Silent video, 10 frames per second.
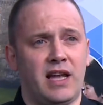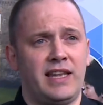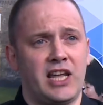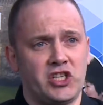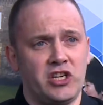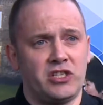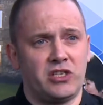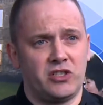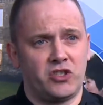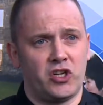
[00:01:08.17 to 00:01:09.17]
addictions
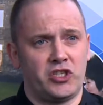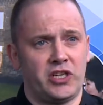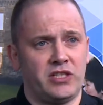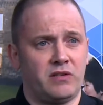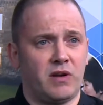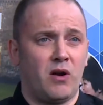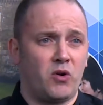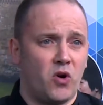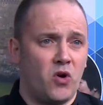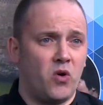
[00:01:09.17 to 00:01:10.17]
such as
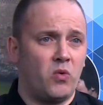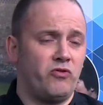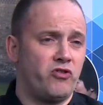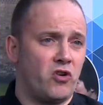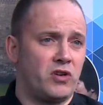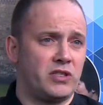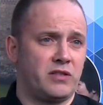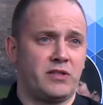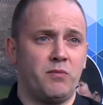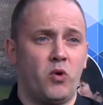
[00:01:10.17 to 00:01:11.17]
alcohol, drugs,
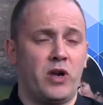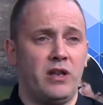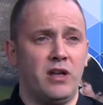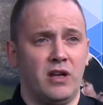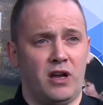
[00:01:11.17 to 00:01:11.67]
smoking,